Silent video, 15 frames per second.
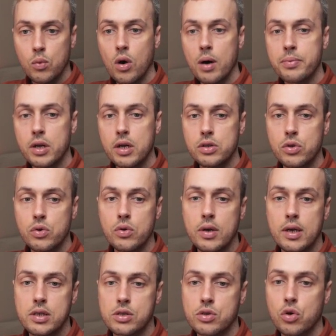What I'm going to
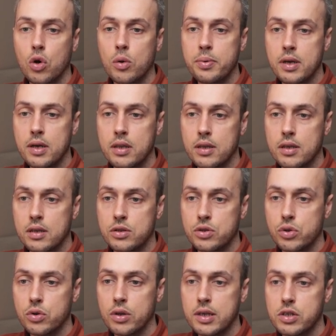do is copy the
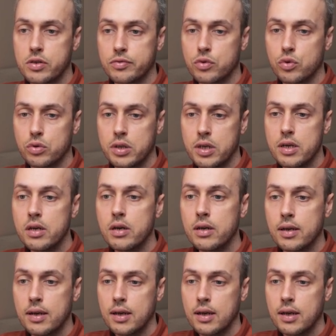two lines of code here